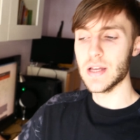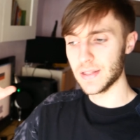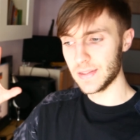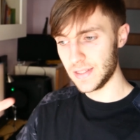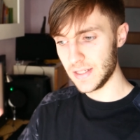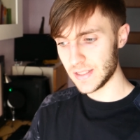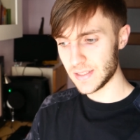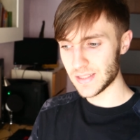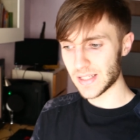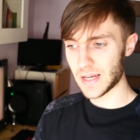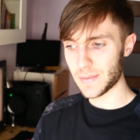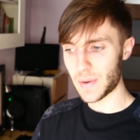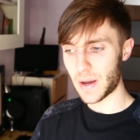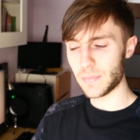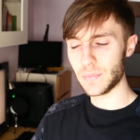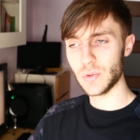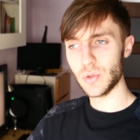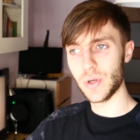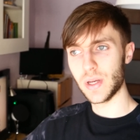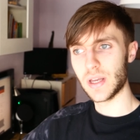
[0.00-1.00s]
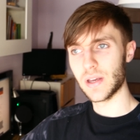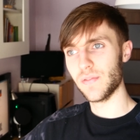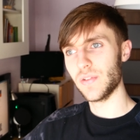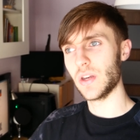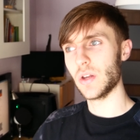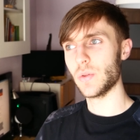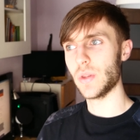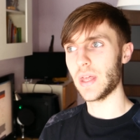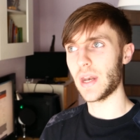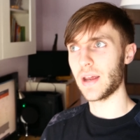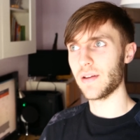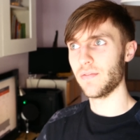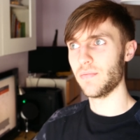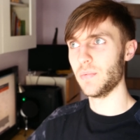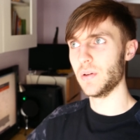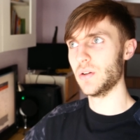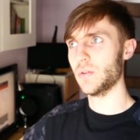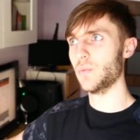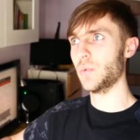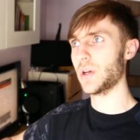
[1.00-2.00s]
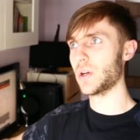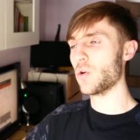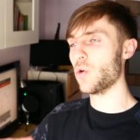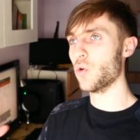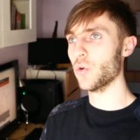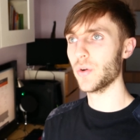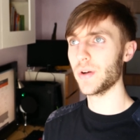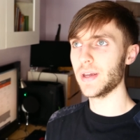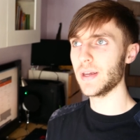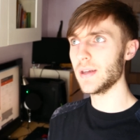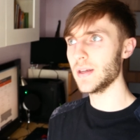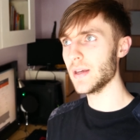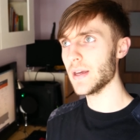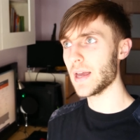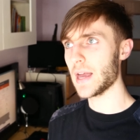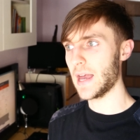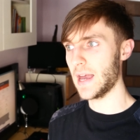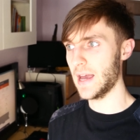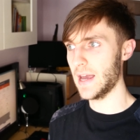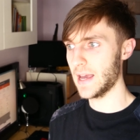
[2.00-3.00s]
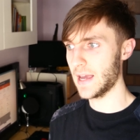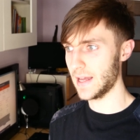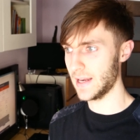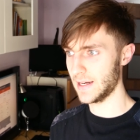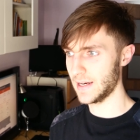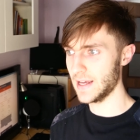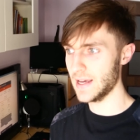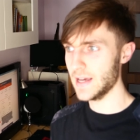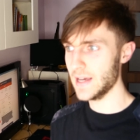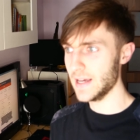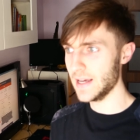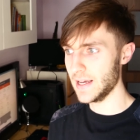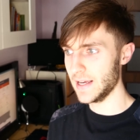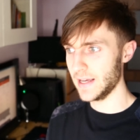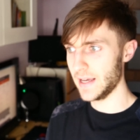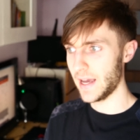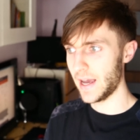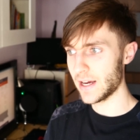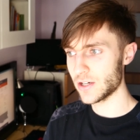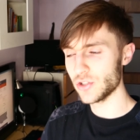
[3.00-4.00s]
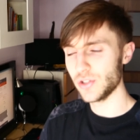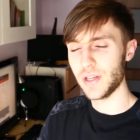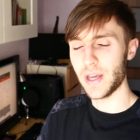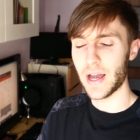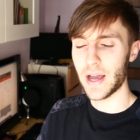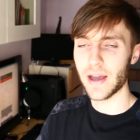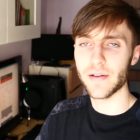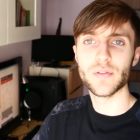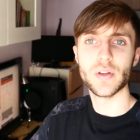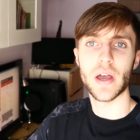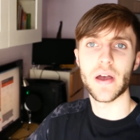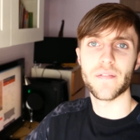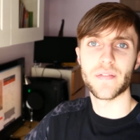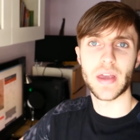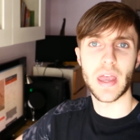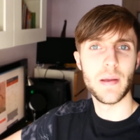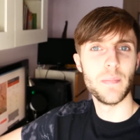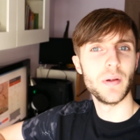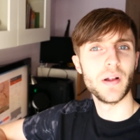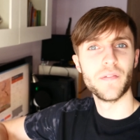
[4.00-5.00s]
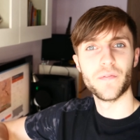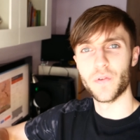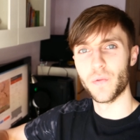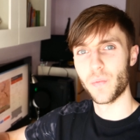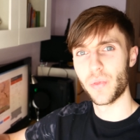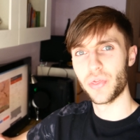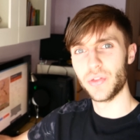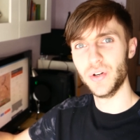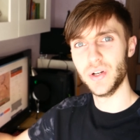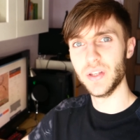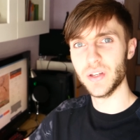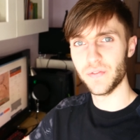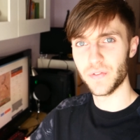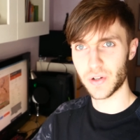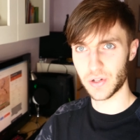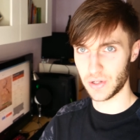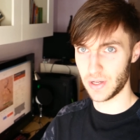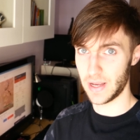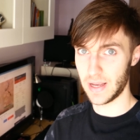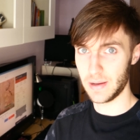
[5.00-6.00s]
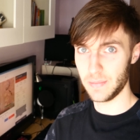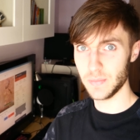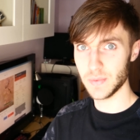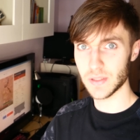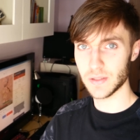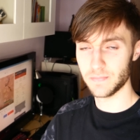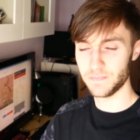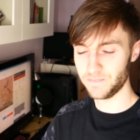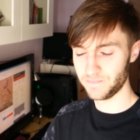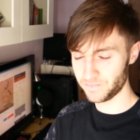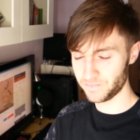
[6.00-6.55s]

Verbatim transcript: This time I'm doing a video that I've been recording, and actually I have to have gameplay from three different games.